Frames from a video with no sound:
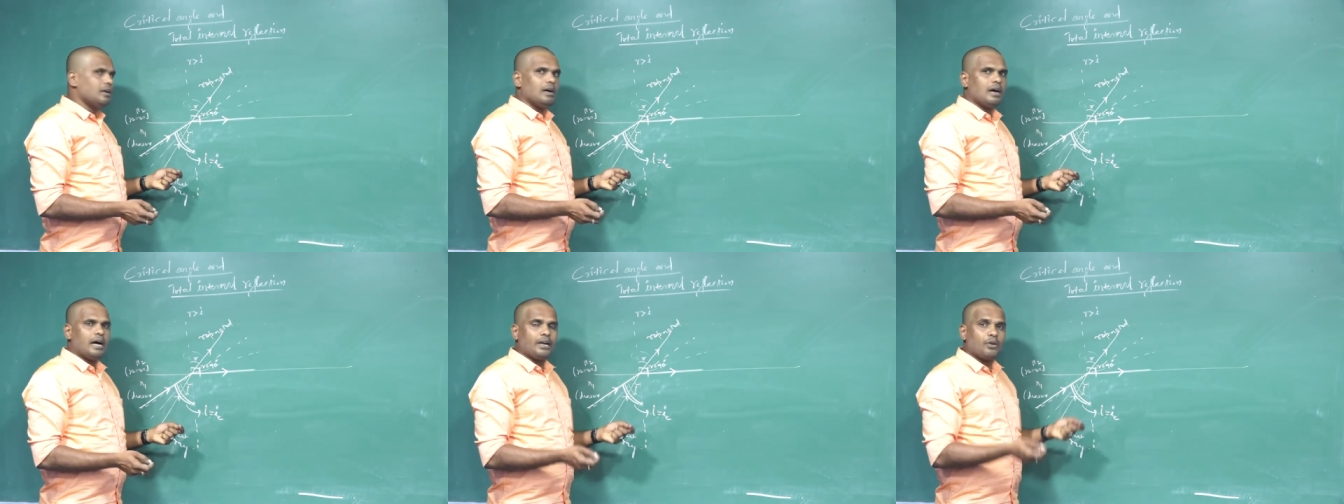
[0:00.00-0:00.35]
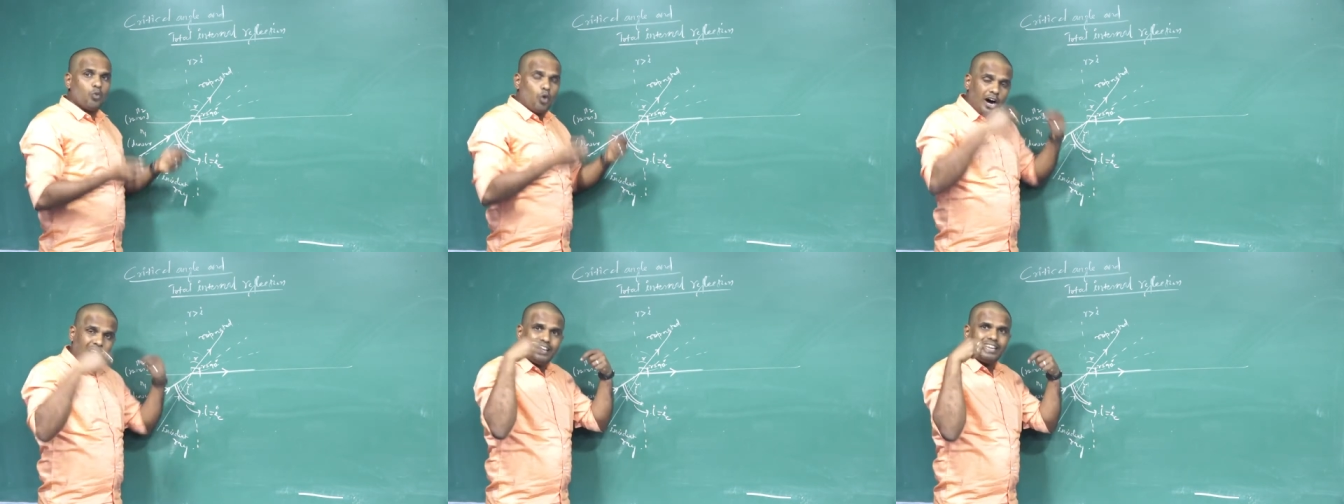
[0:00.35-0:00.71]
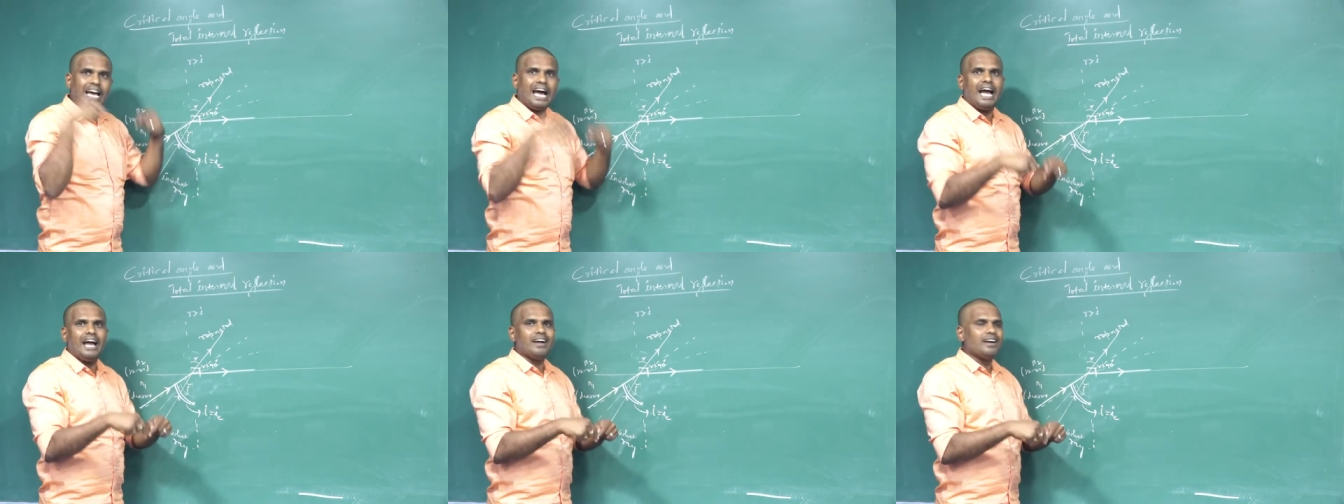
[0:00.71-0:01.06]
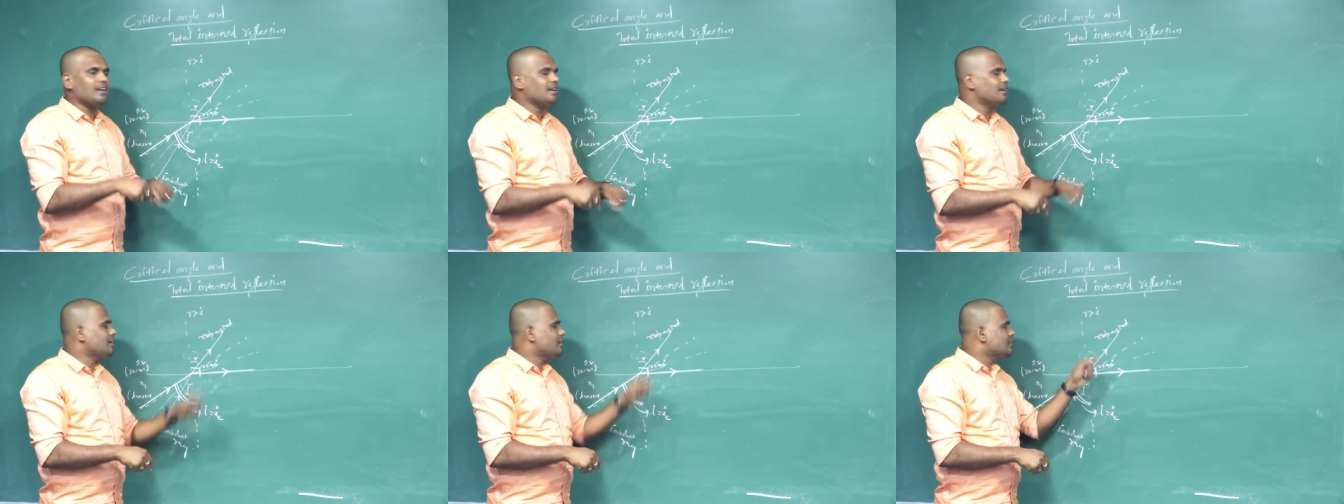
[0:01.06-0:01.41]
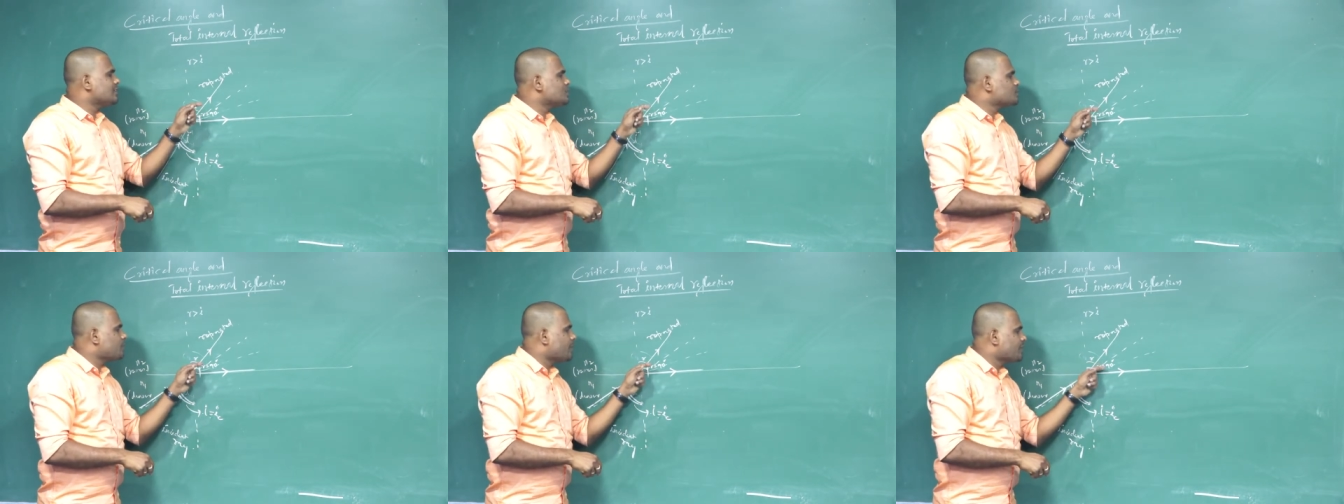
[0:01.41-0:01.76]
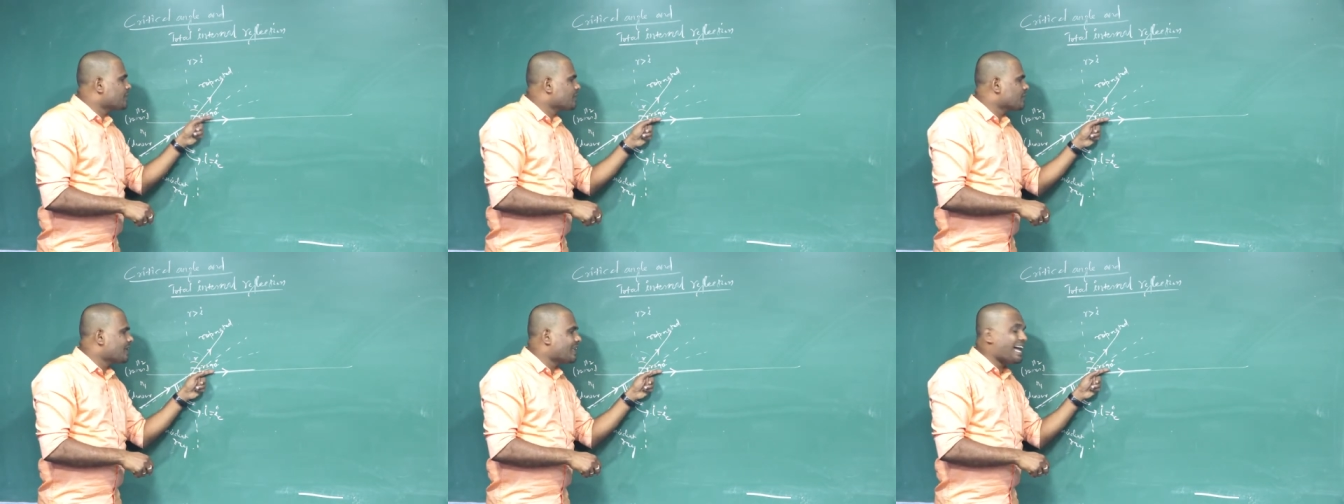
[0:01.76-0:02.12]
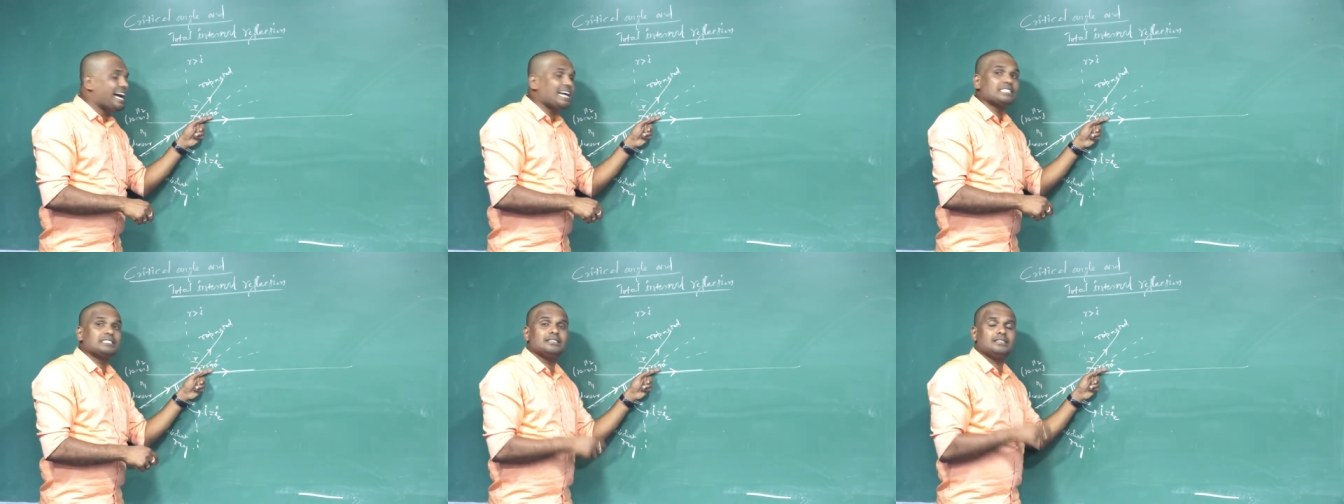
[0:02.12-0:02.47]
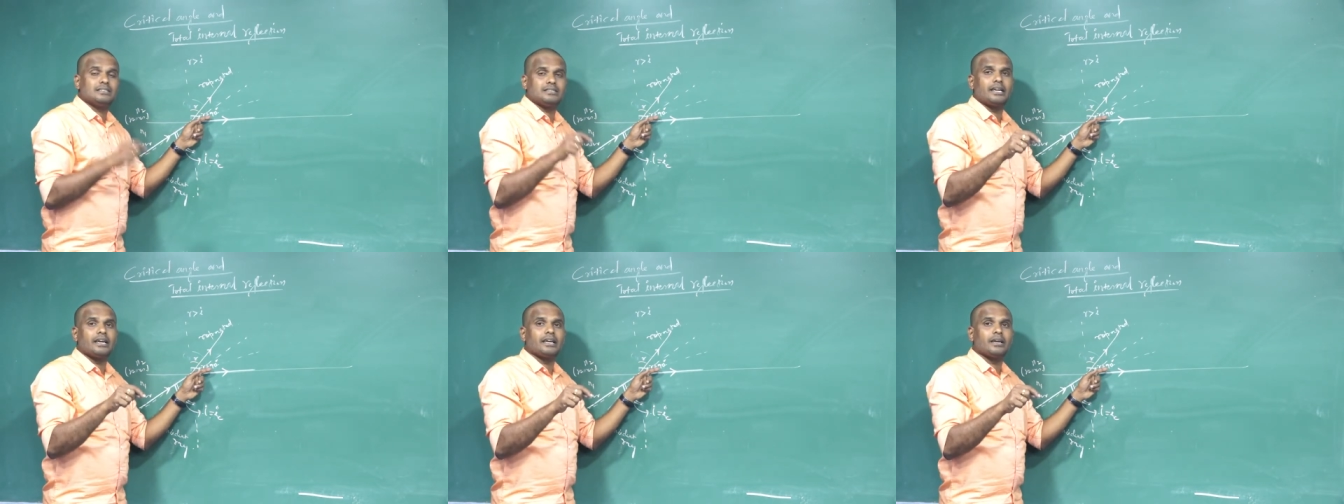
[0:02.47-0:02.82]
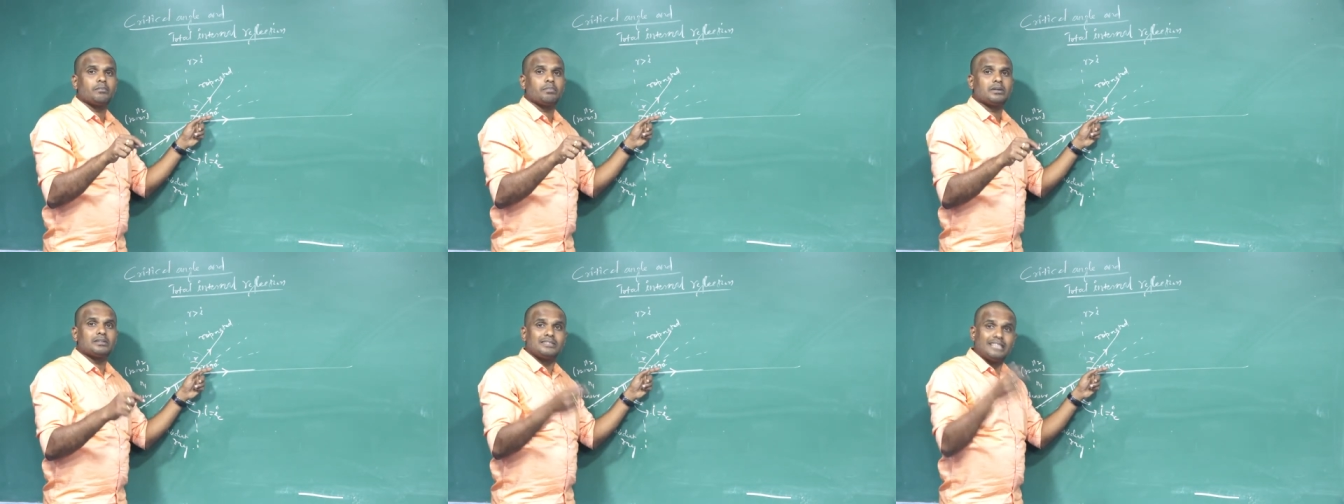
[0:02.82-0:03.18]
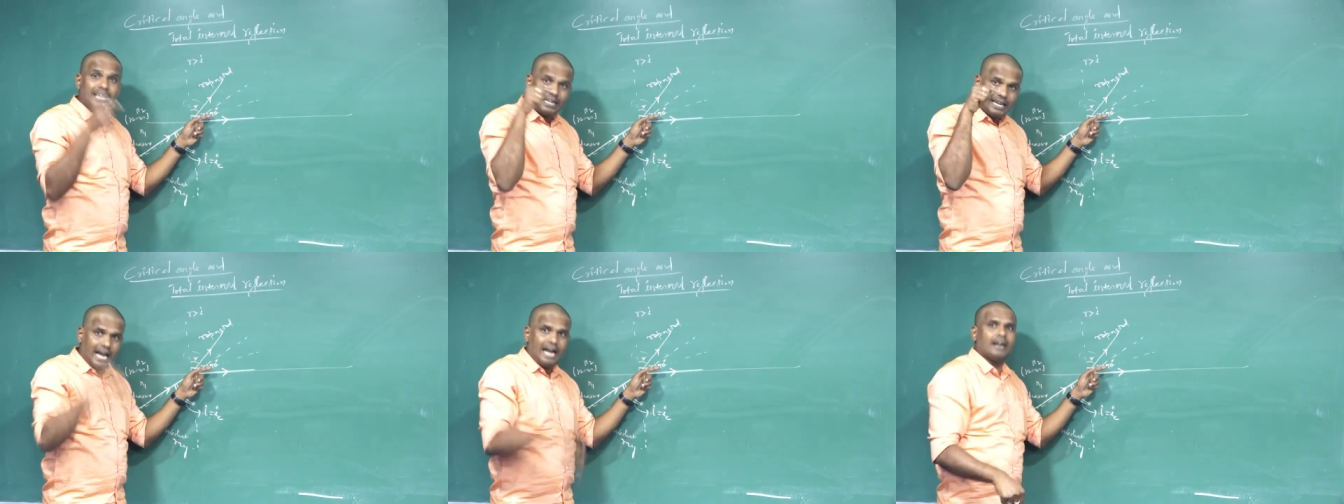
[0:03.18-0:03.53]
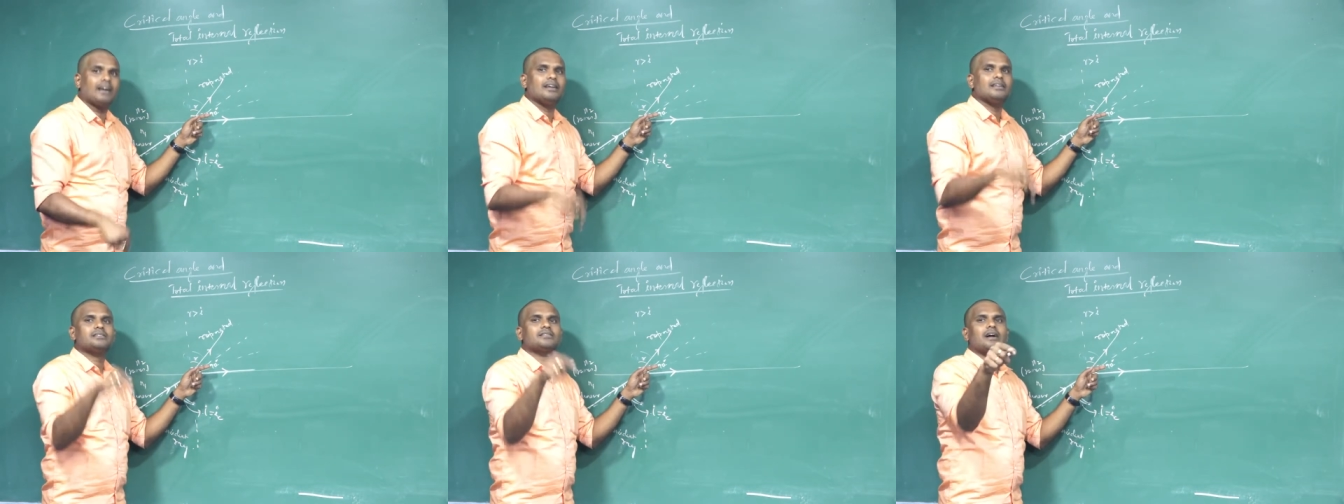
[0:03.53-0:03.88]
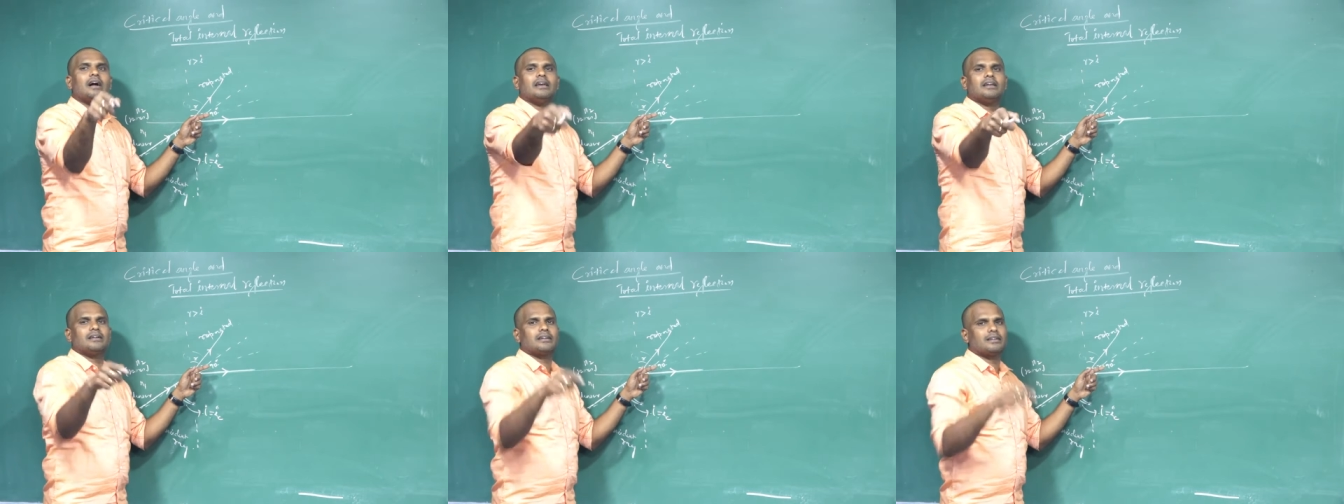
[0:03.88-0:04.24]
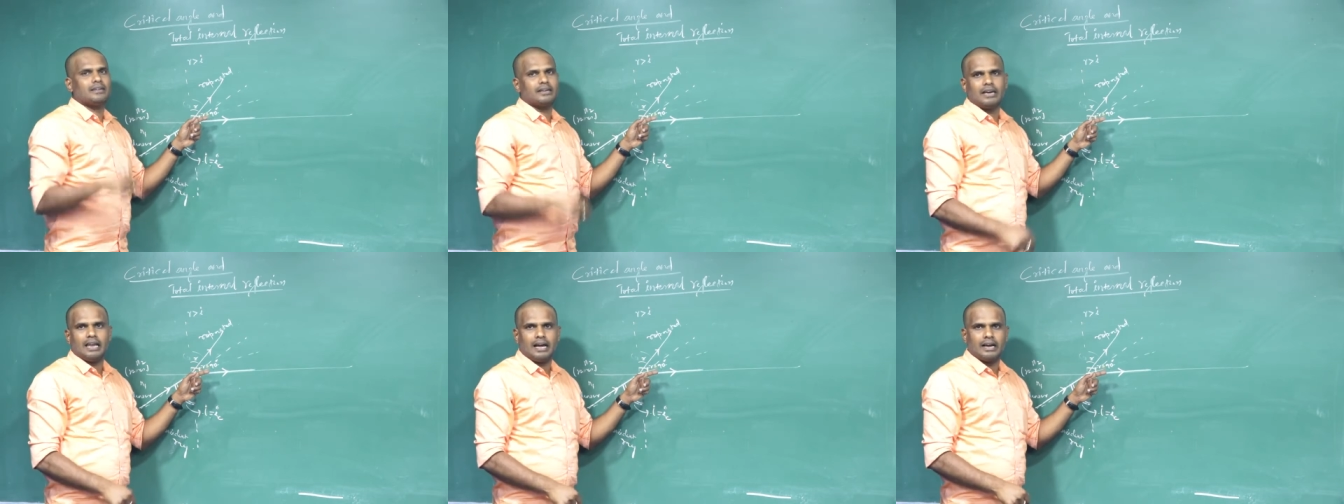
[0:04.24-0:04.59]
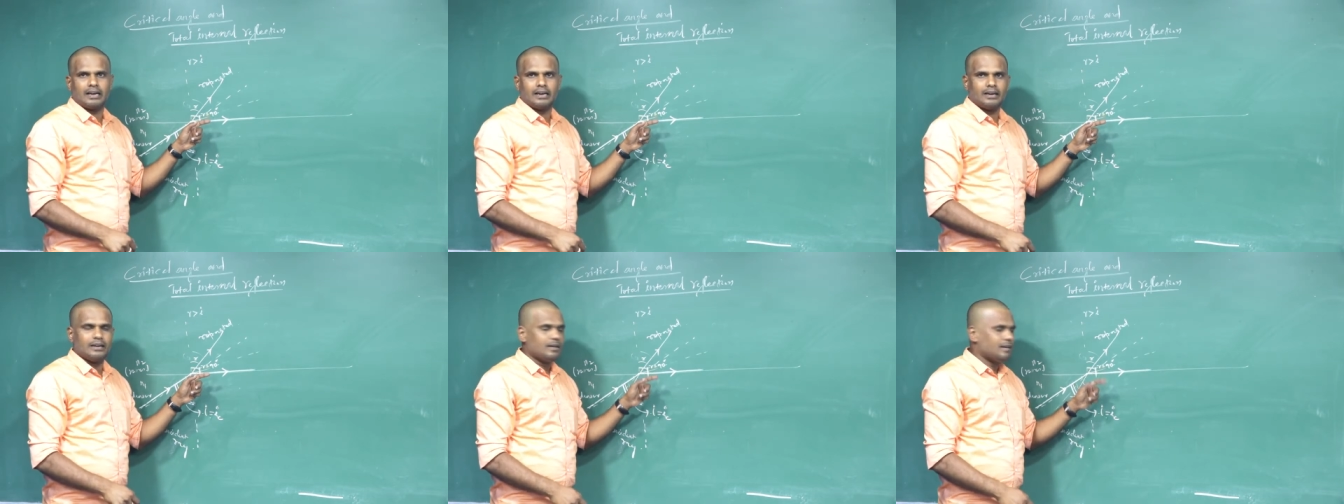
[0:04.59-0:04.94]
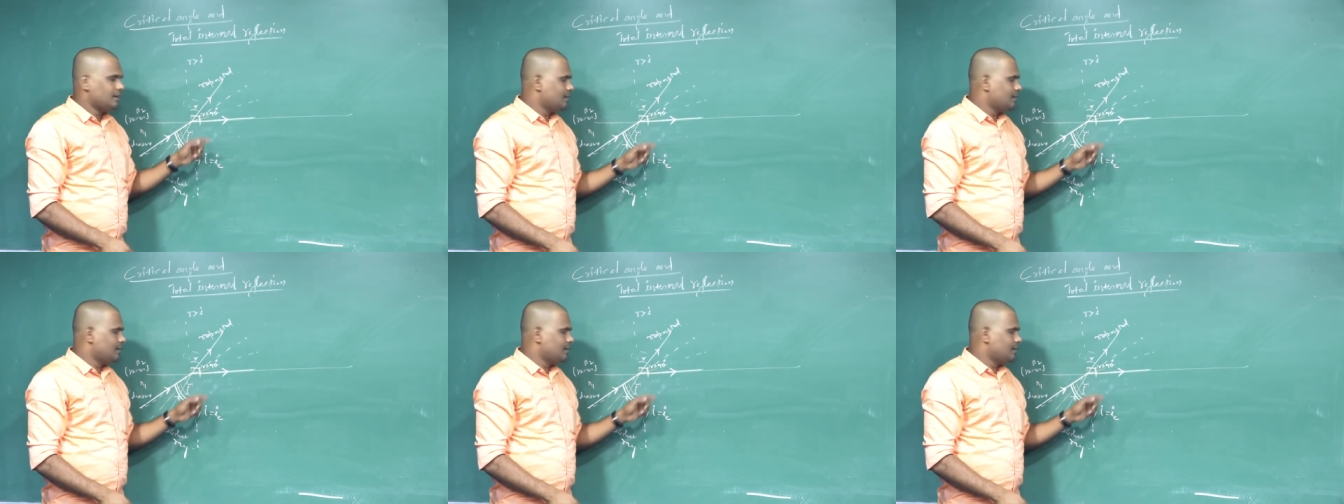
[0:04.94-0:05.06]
at what angle this particular action is taking place, that angle is called the critical angle.